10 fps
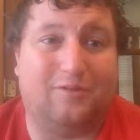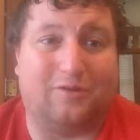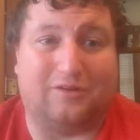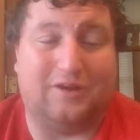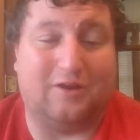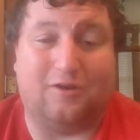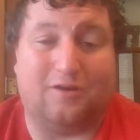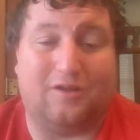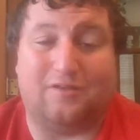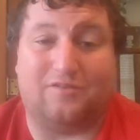look
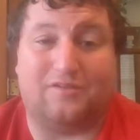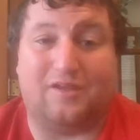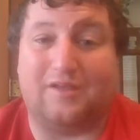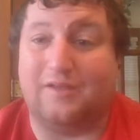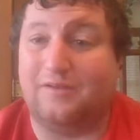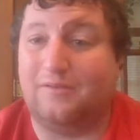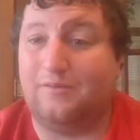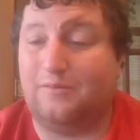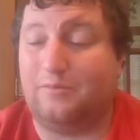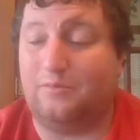near as
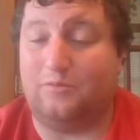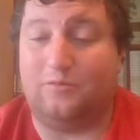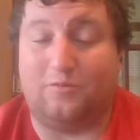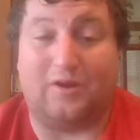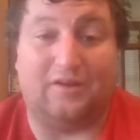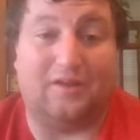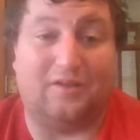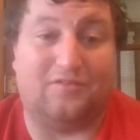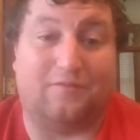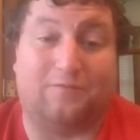great
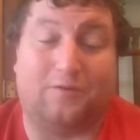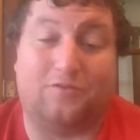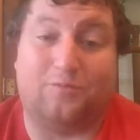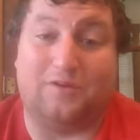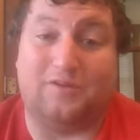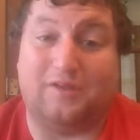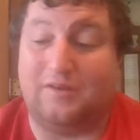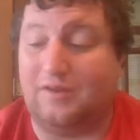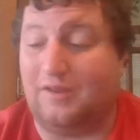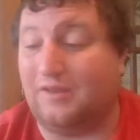as the first one
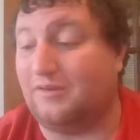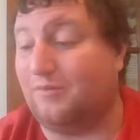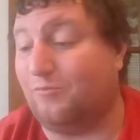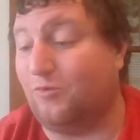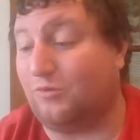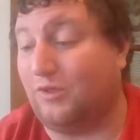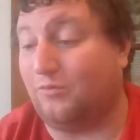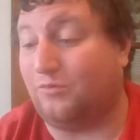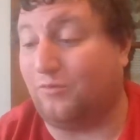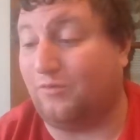did, and we'll
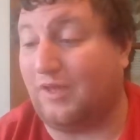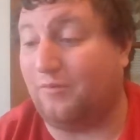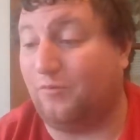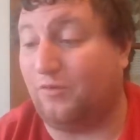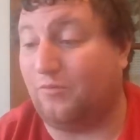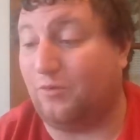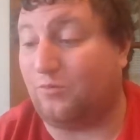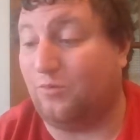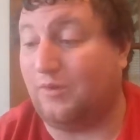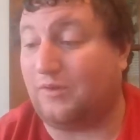go through that one real
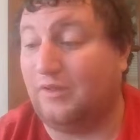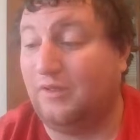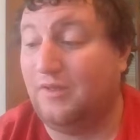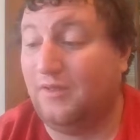quick.